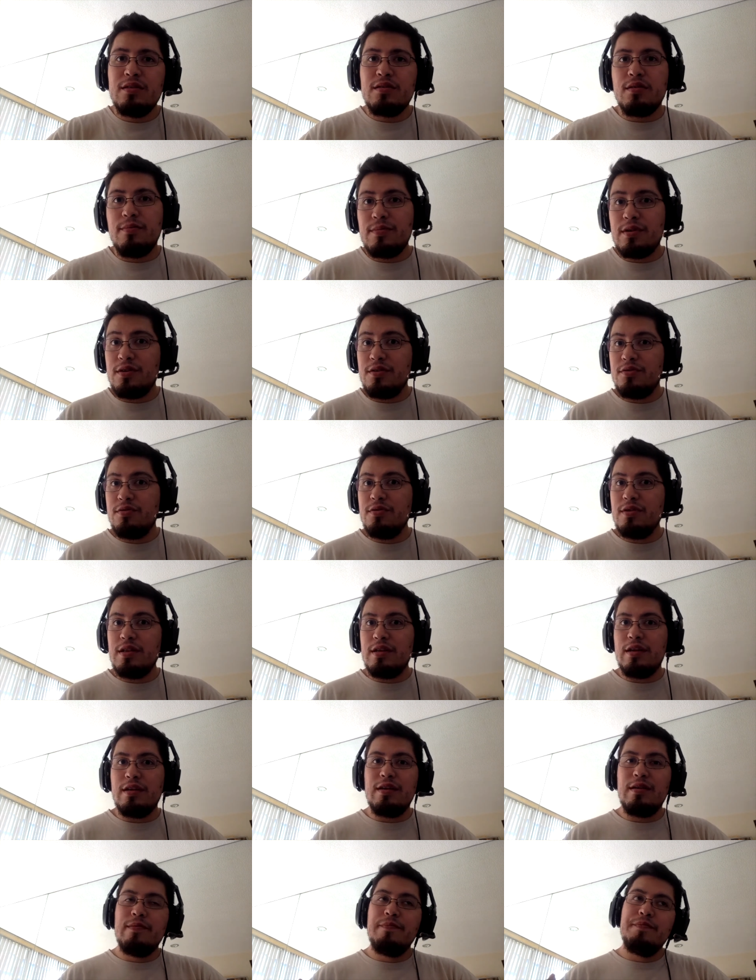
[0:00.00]
So I'm going to do
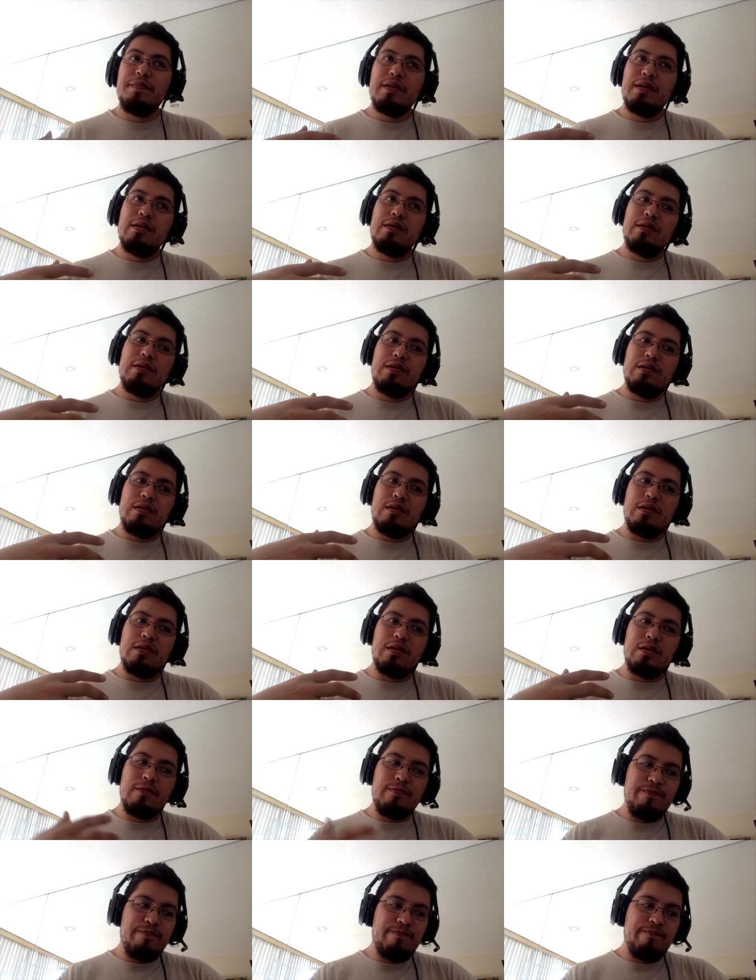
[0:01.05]
the
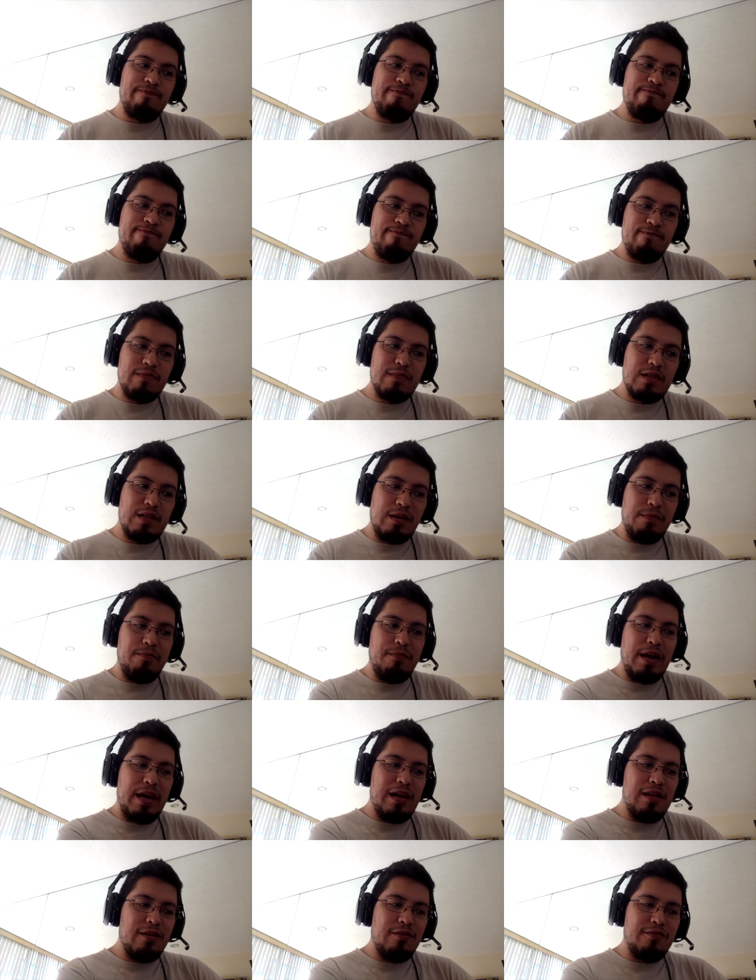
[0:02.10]
um, the
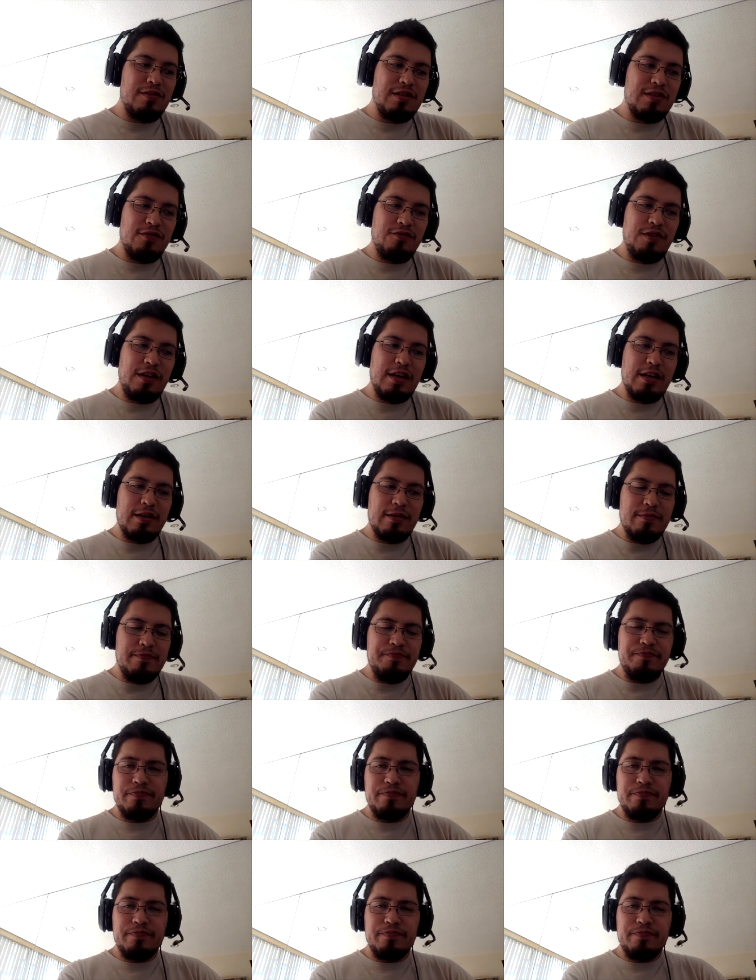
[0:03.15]
mail of this thing